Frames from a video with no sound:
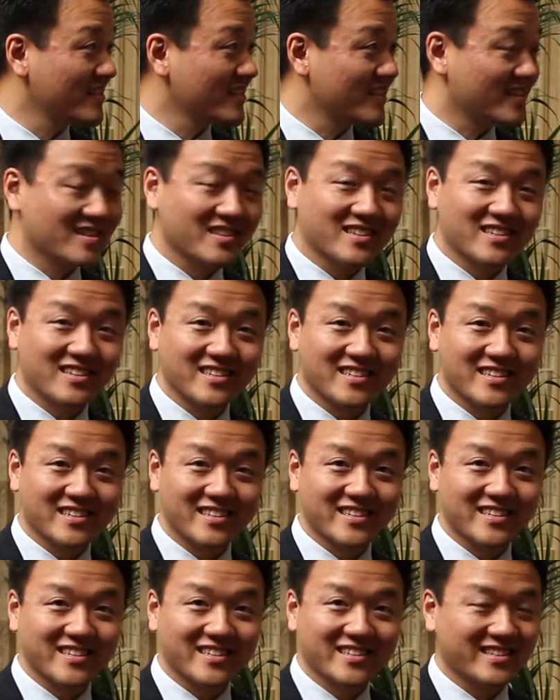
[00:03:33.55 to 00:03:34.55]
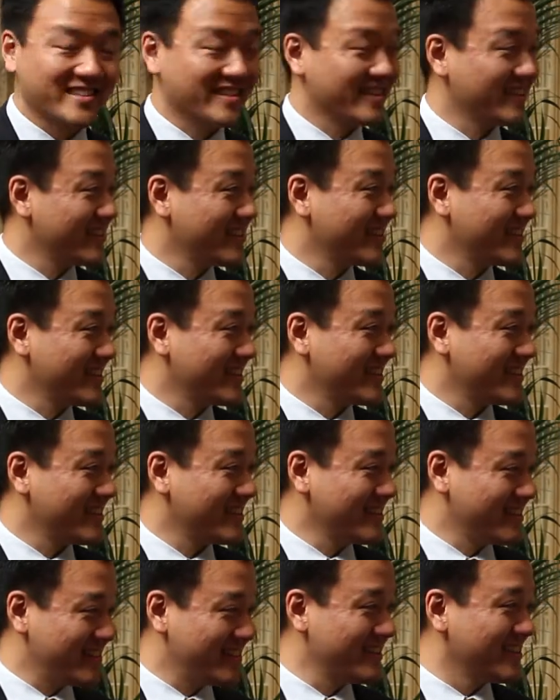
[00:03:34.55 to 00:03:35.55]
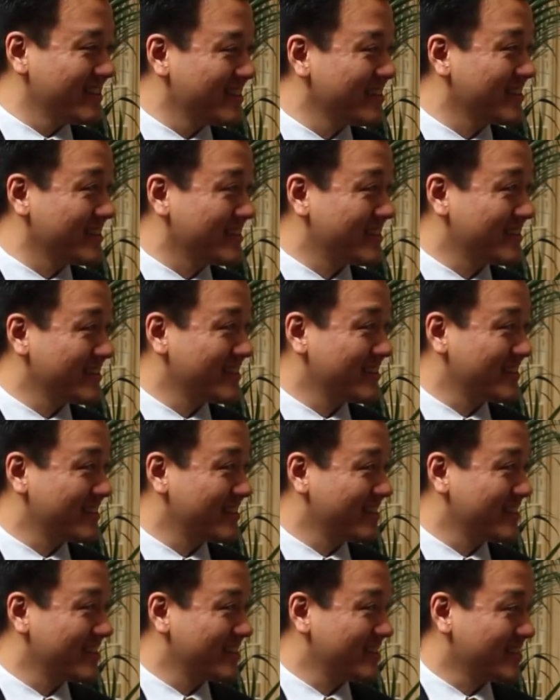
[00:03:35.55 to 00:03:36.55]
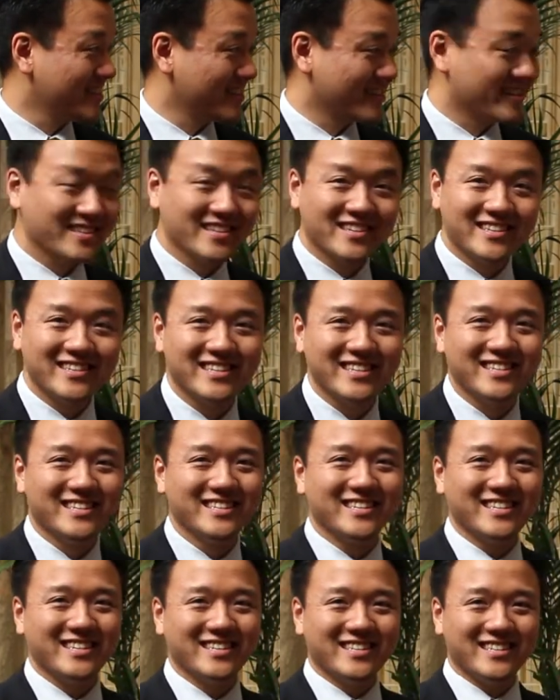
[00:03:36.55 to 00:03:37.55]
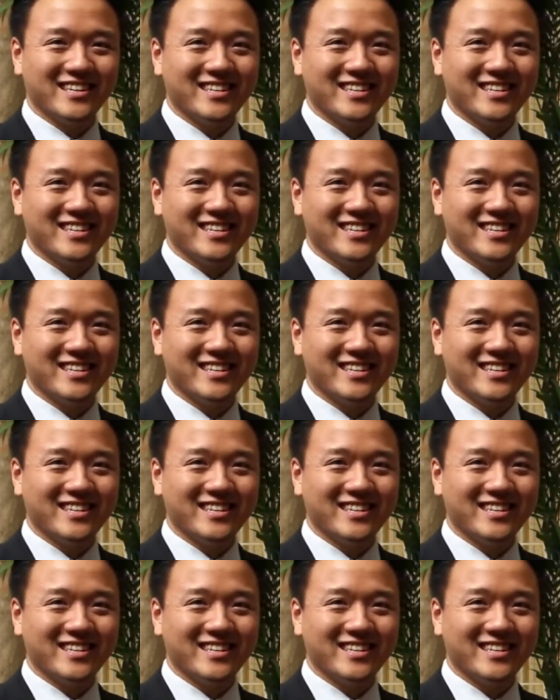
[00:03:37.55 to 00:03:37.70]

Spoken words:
No words are spoken by the person on screen.